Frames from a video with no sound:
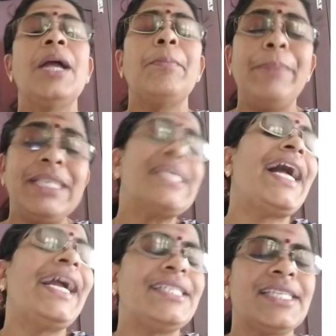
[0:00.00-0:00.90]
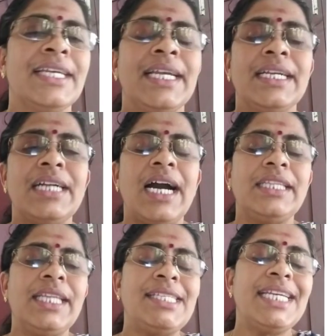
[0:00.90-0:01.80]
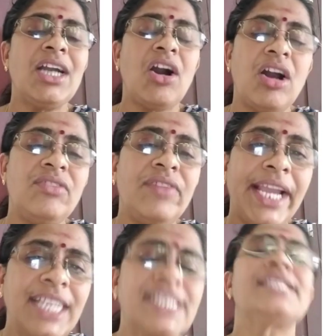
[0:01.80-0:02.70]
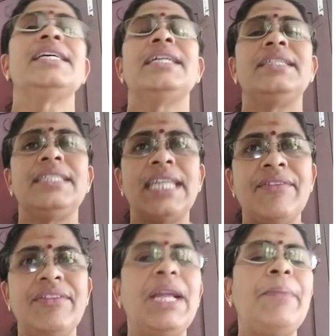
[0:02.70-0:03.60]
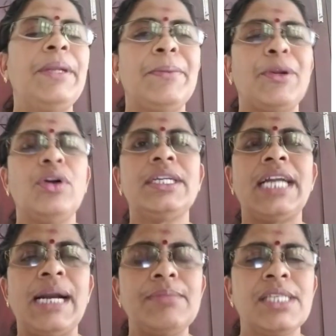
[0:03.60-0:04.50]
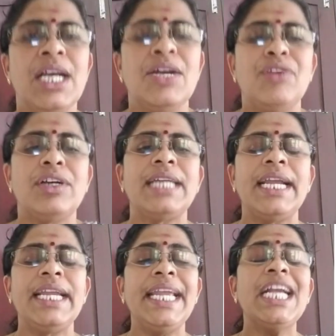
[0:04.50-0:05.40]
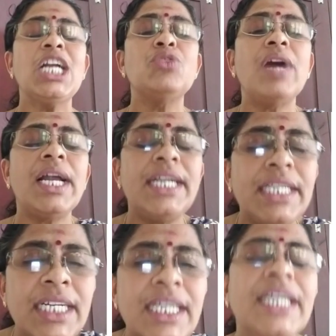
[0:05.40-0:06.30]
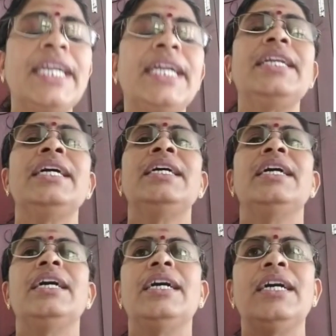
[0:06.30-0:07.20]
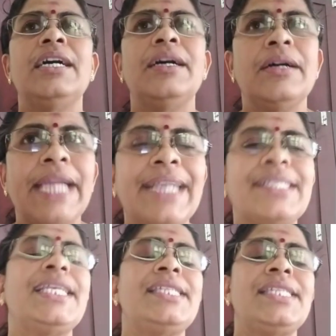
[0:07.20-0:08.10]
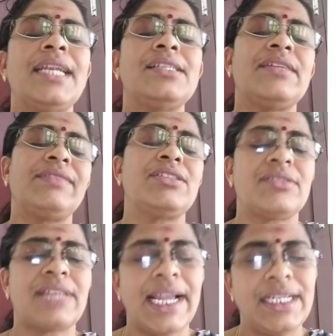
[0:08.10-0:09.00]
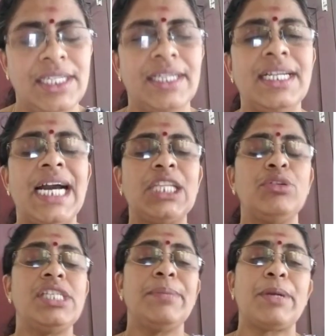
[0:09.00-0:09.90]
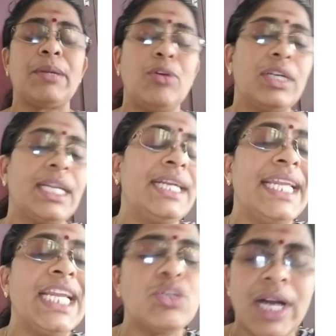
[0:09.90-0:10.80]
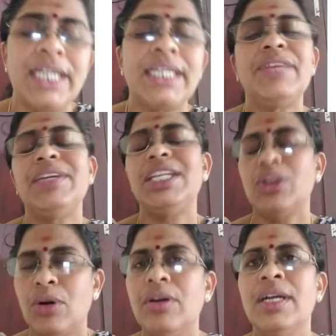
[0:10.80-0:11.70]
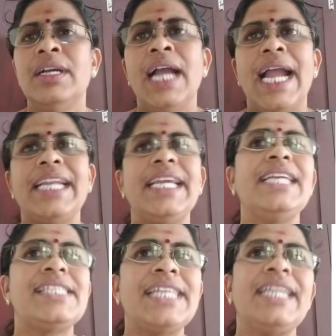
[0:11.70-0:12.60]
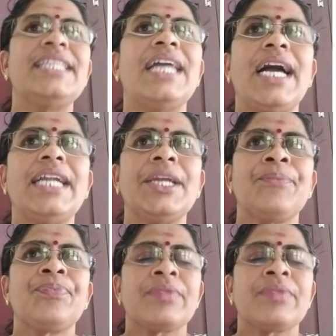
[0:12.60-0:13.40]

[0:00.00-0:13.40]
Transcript: Besides, Gandhiji always developed programs for the equalitarian existence of the society. Gandhiji promoted equality, we know, and he said that